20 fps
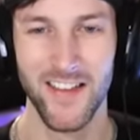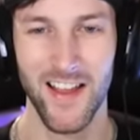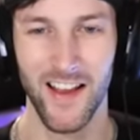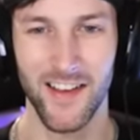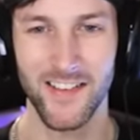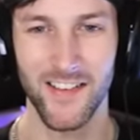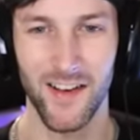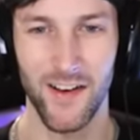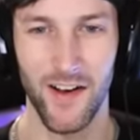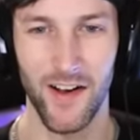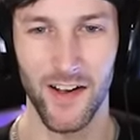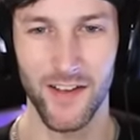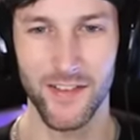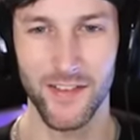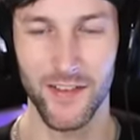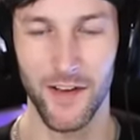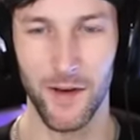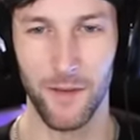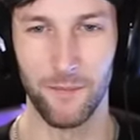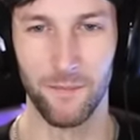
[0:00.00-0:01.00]
That's
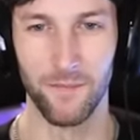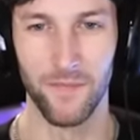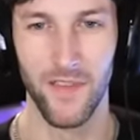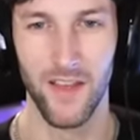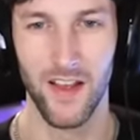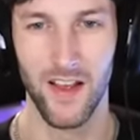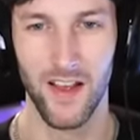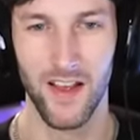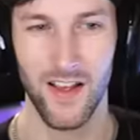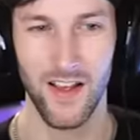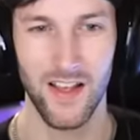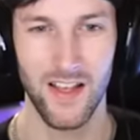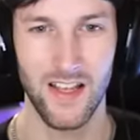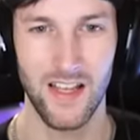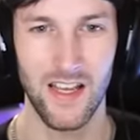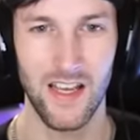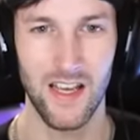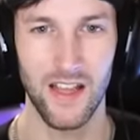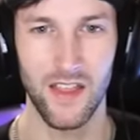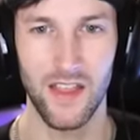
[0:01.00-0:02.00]
awesome.
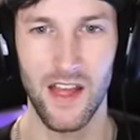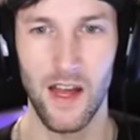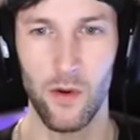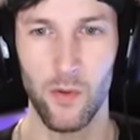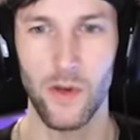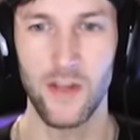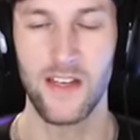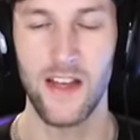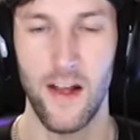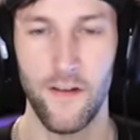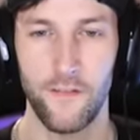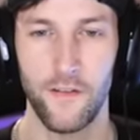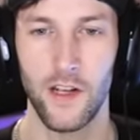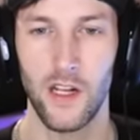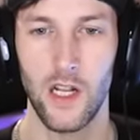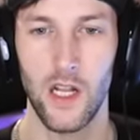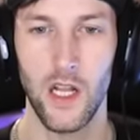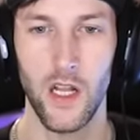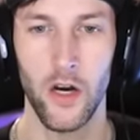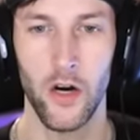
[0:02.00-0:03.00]
Yeah, that would
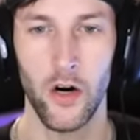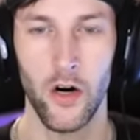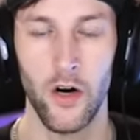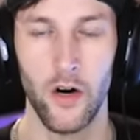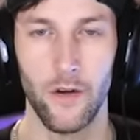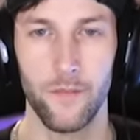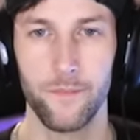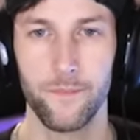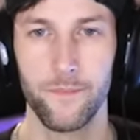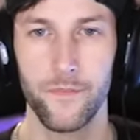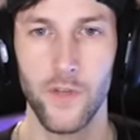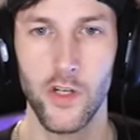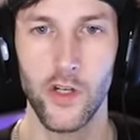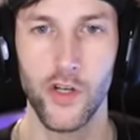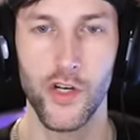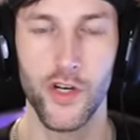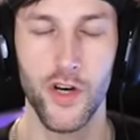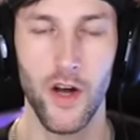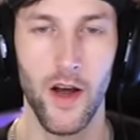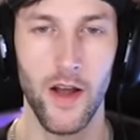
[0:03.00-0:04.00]
definitely hurt.
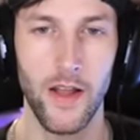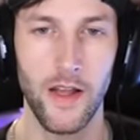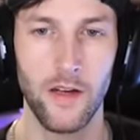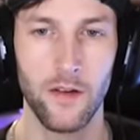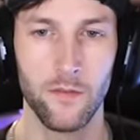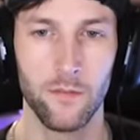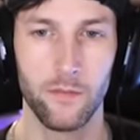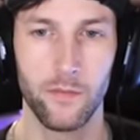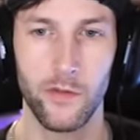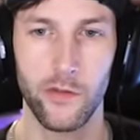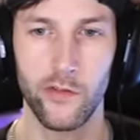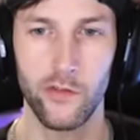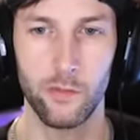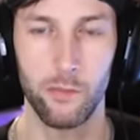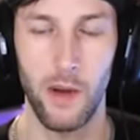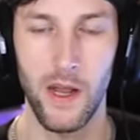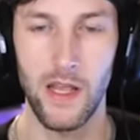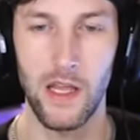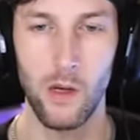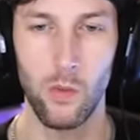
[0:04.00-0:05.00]
Giant
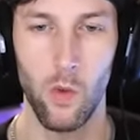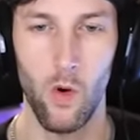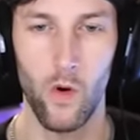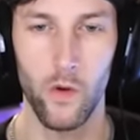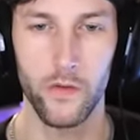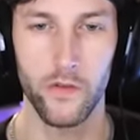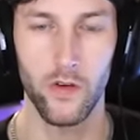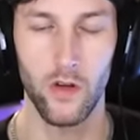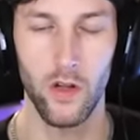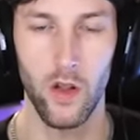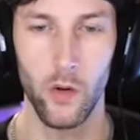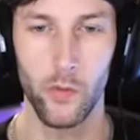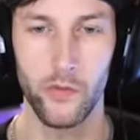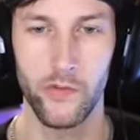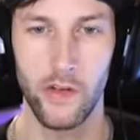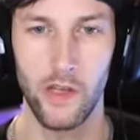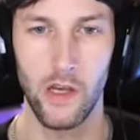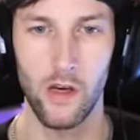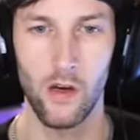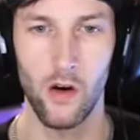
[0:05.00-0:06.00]
spiky walls
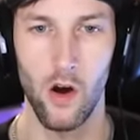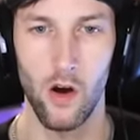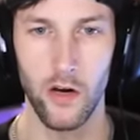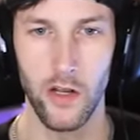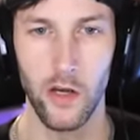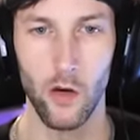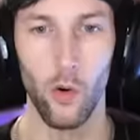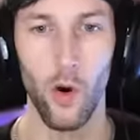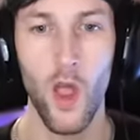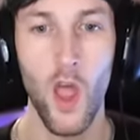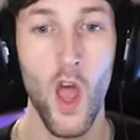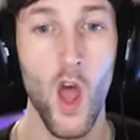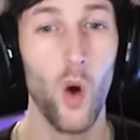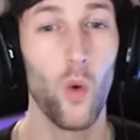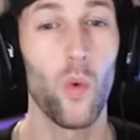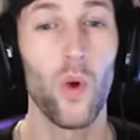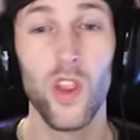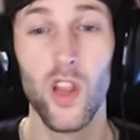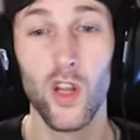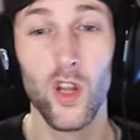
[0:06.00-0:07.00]
closing in on you.
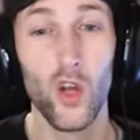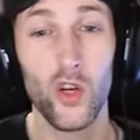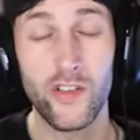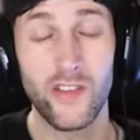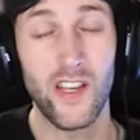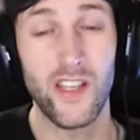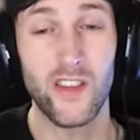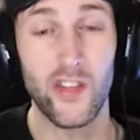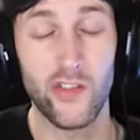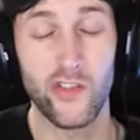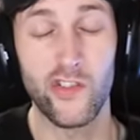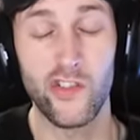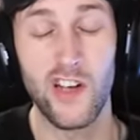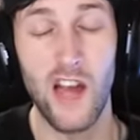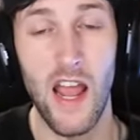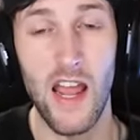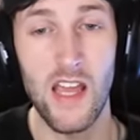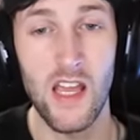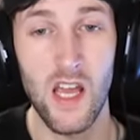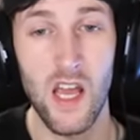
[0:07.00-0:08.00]
Well, it looks like the
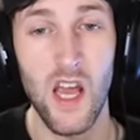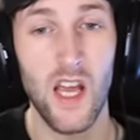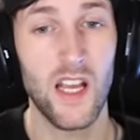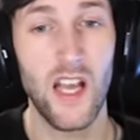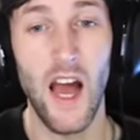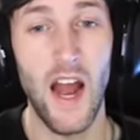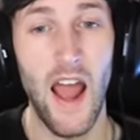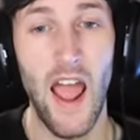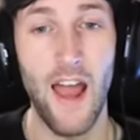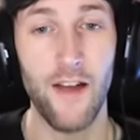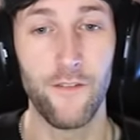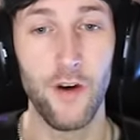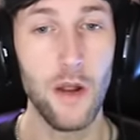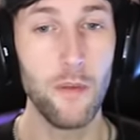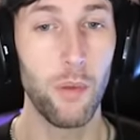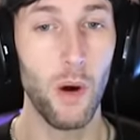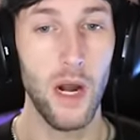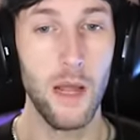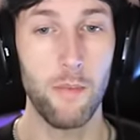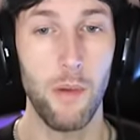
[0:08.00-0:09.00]
snake got
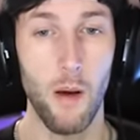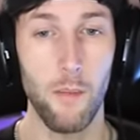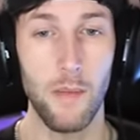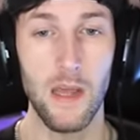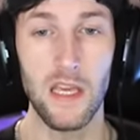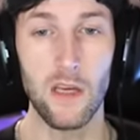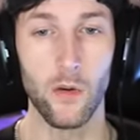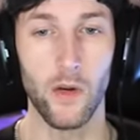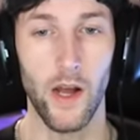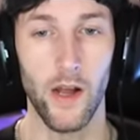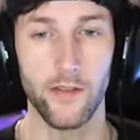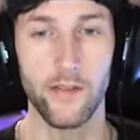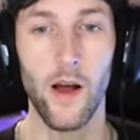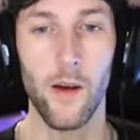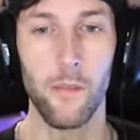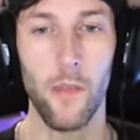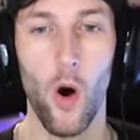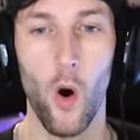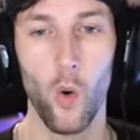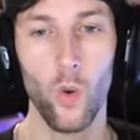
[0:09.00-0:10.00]
everybody but me, you guys.
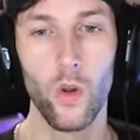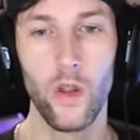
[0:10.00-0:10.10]
I'm the